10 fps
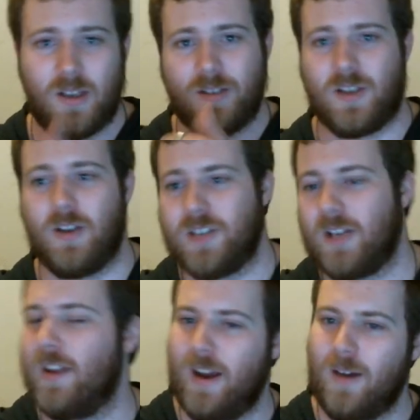So check
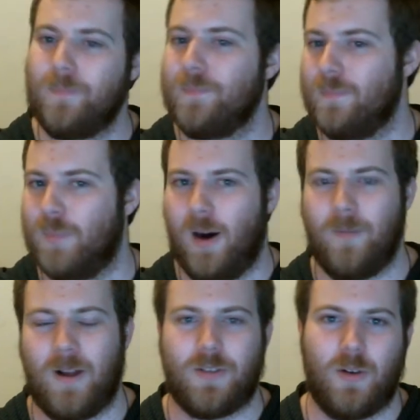that out. But
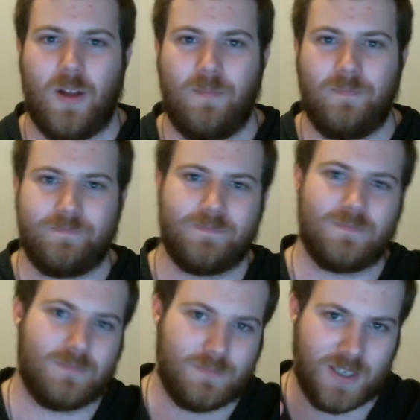until then,
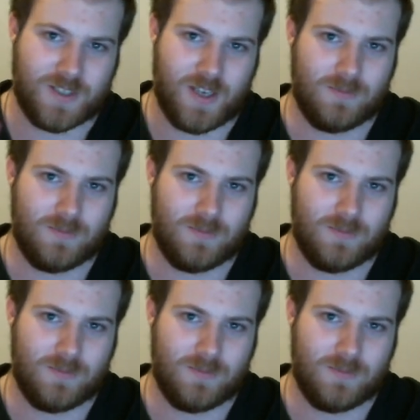peace out.